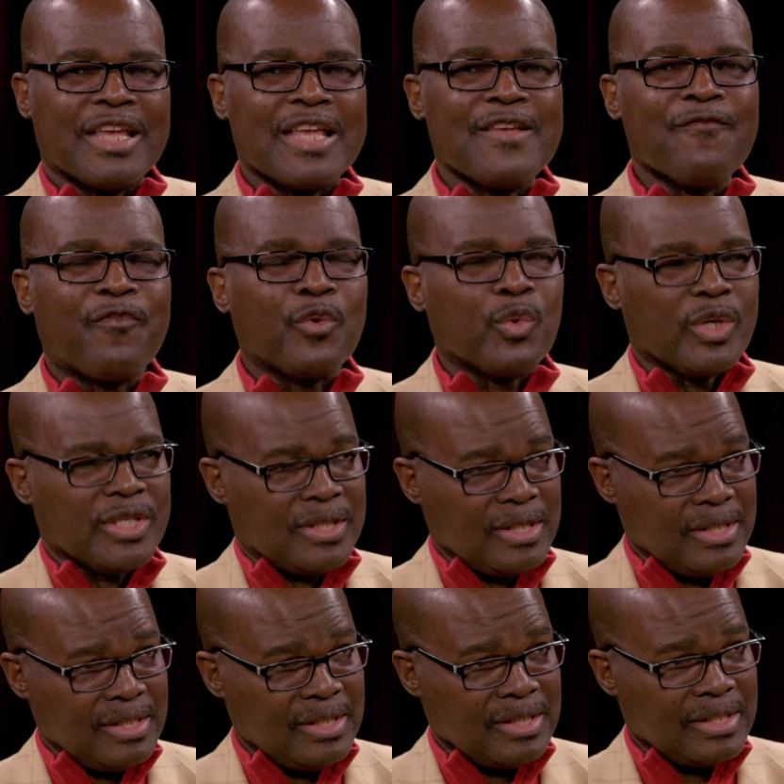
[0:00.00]

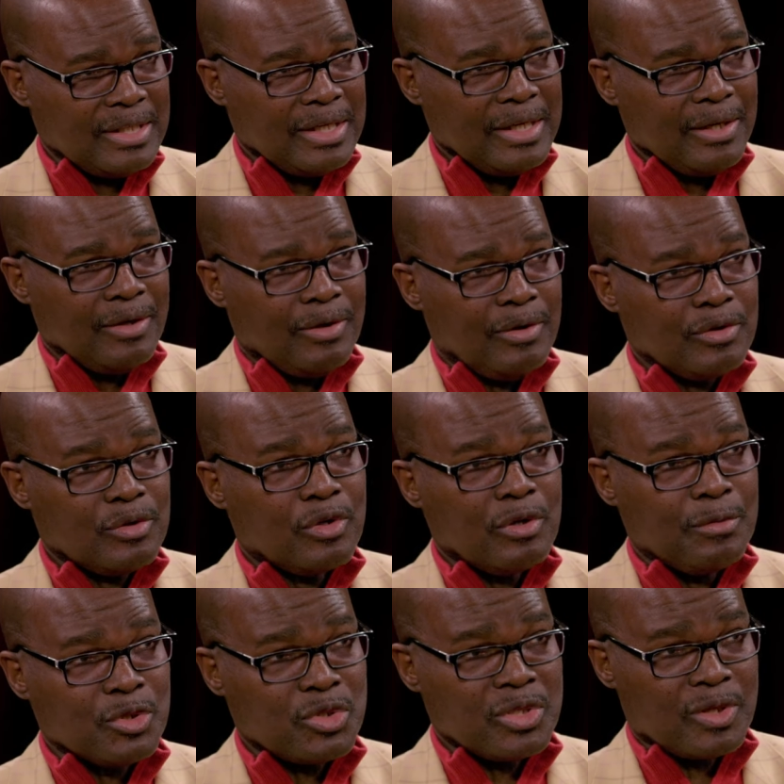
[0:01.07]
influences mm. on
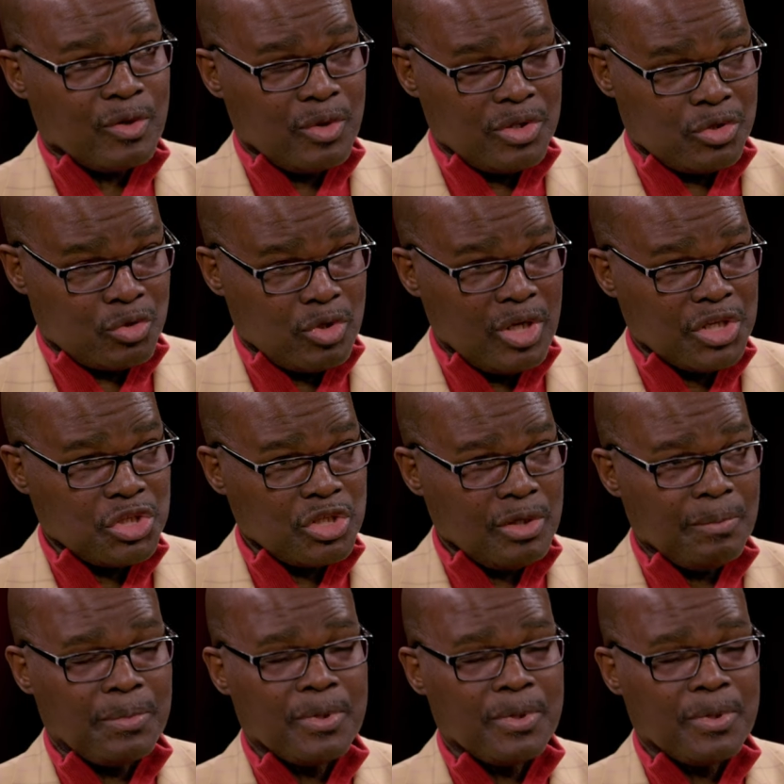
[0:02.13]
global scholarship.